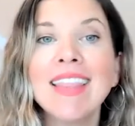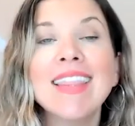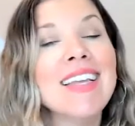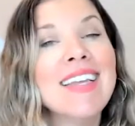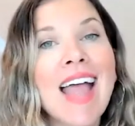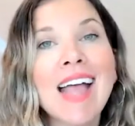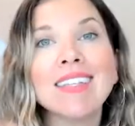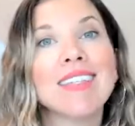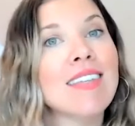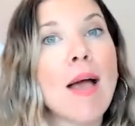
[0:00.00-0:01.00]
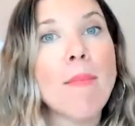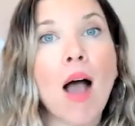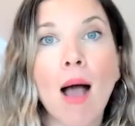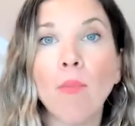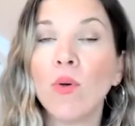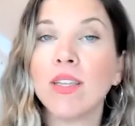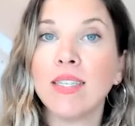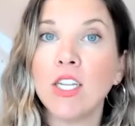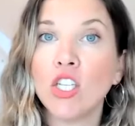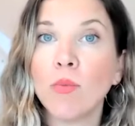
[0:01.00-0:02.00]
The next step up with
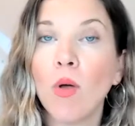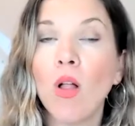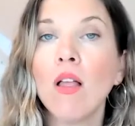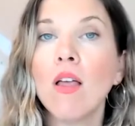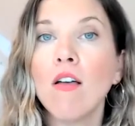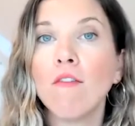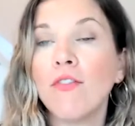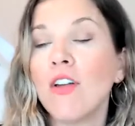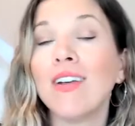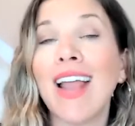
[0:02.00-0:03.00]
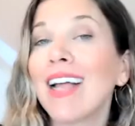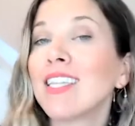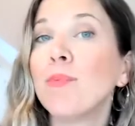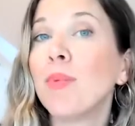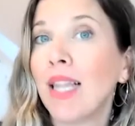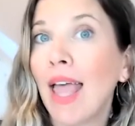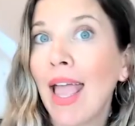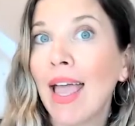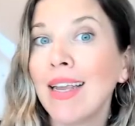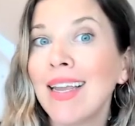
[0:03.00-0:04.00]
Teachable, their next
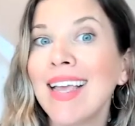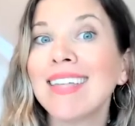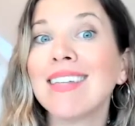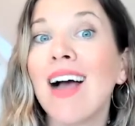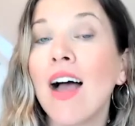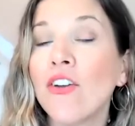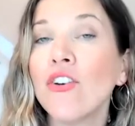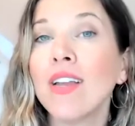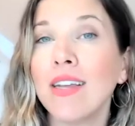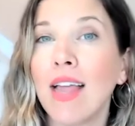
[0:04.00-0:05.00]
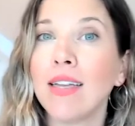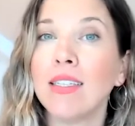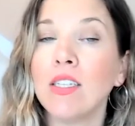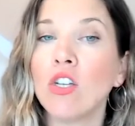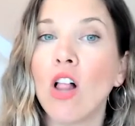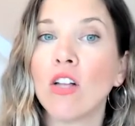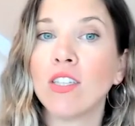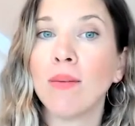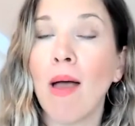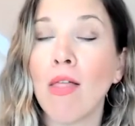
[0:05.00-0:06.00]
plan is
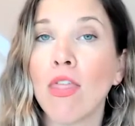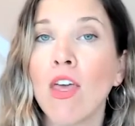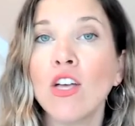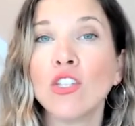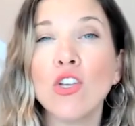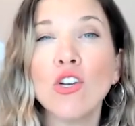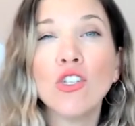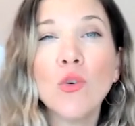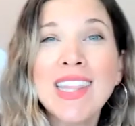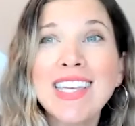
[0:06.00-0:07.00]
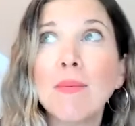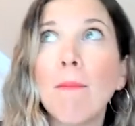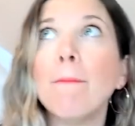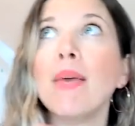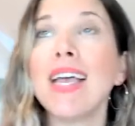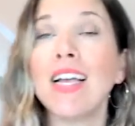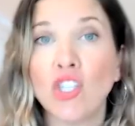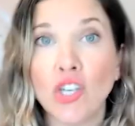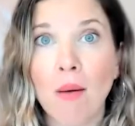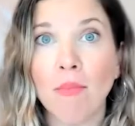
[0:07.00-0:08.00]
$119 a month. So you're doing this big
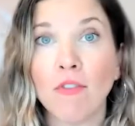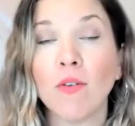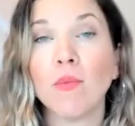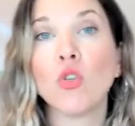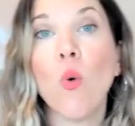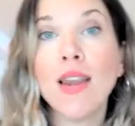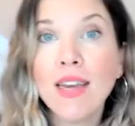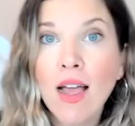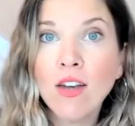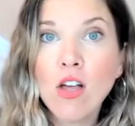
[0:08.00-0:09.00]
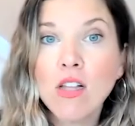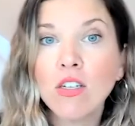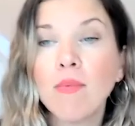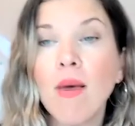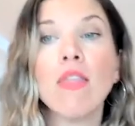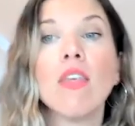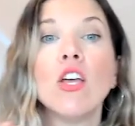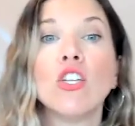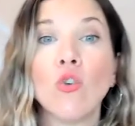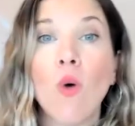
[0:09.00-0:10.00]
jump from $29 a month
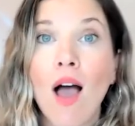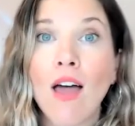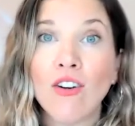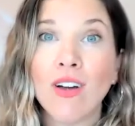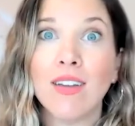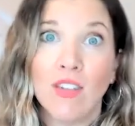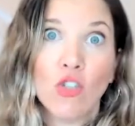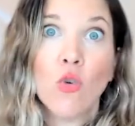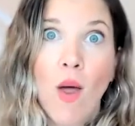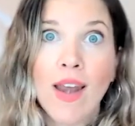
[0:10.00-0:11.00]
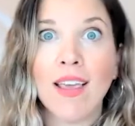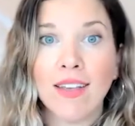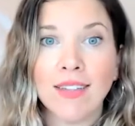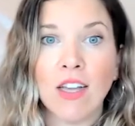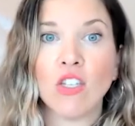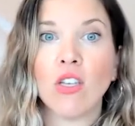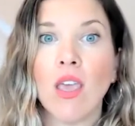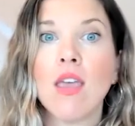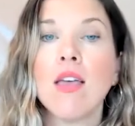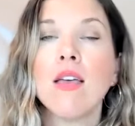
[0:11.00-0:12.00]
to $120
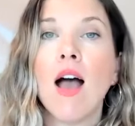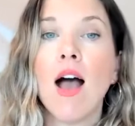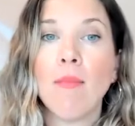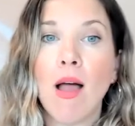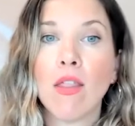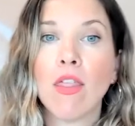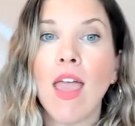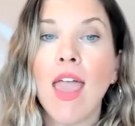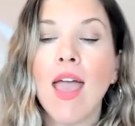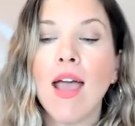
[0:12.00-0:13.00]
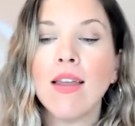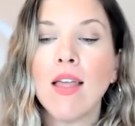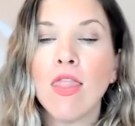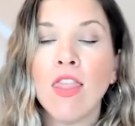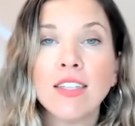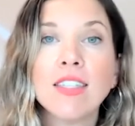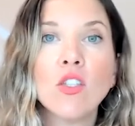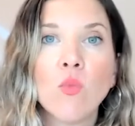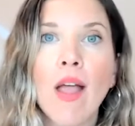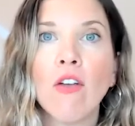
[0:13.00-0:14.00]
essentially a month. And this
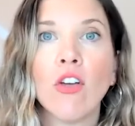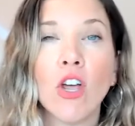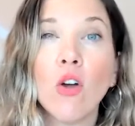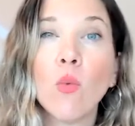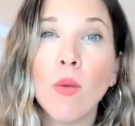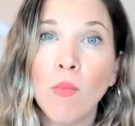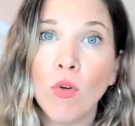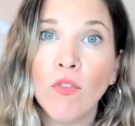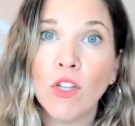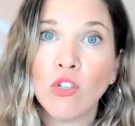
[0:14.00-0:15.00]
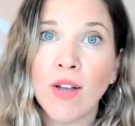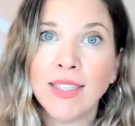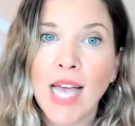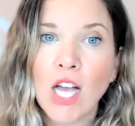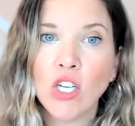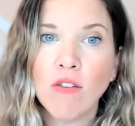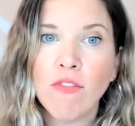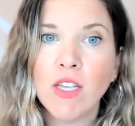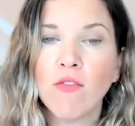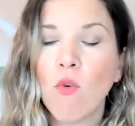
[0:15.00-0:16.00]
is where they're going to remove the transaction
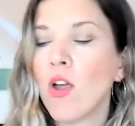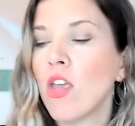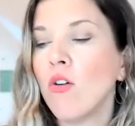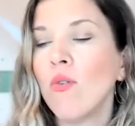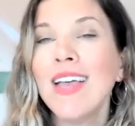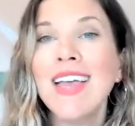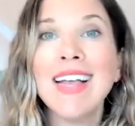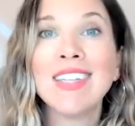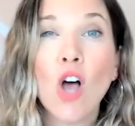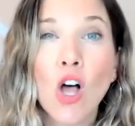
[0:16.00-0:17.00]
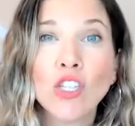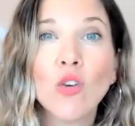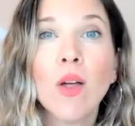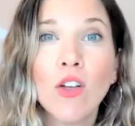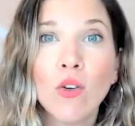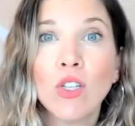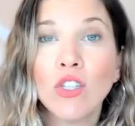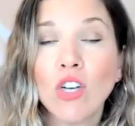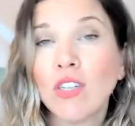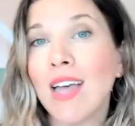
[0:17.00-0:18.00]
fees for you. It's also where you can
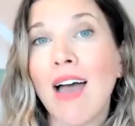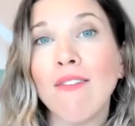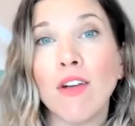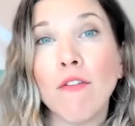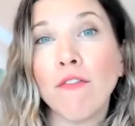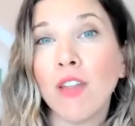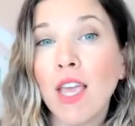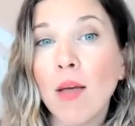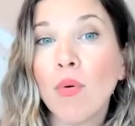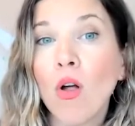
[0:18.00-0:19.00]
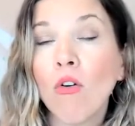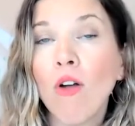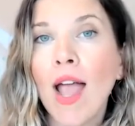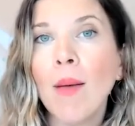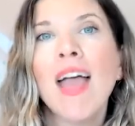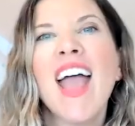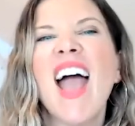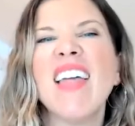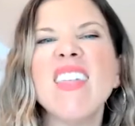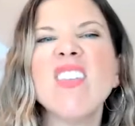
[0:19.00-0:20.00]
start to have an affiliate program.
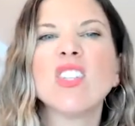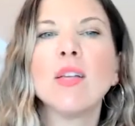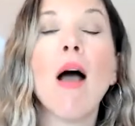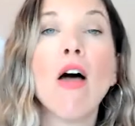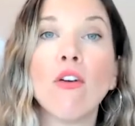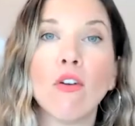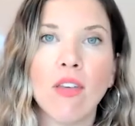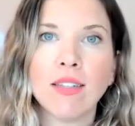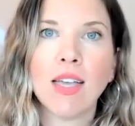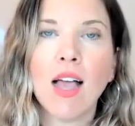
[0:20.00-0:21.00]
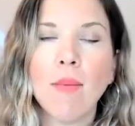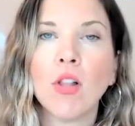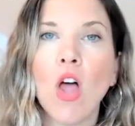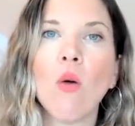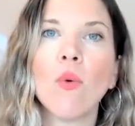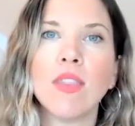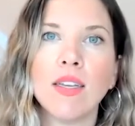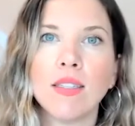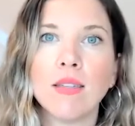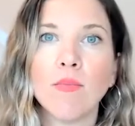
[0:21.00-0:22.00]
And then there's some other things that come along with
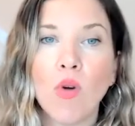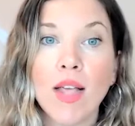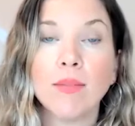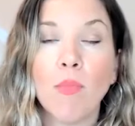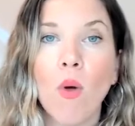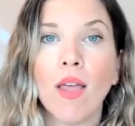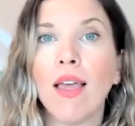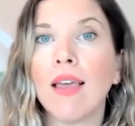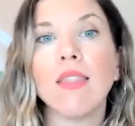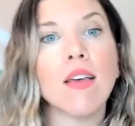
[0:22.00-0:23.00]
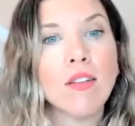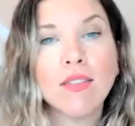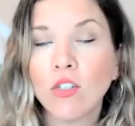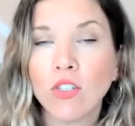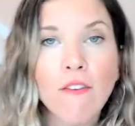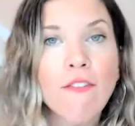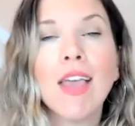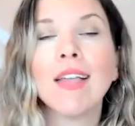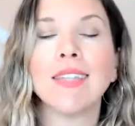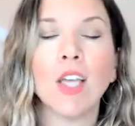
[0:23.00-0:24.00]
this price point, like the
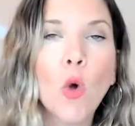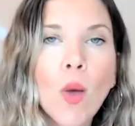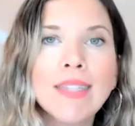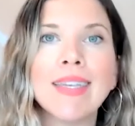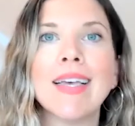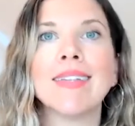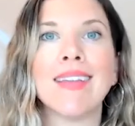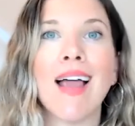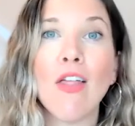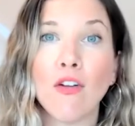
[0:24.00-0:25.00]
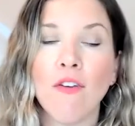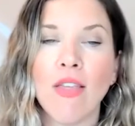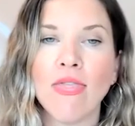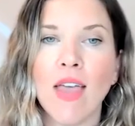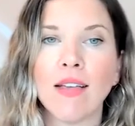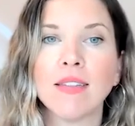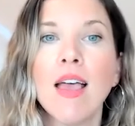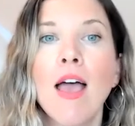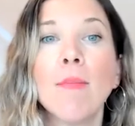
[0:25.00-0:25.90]
certificates and quizzes and other fun things.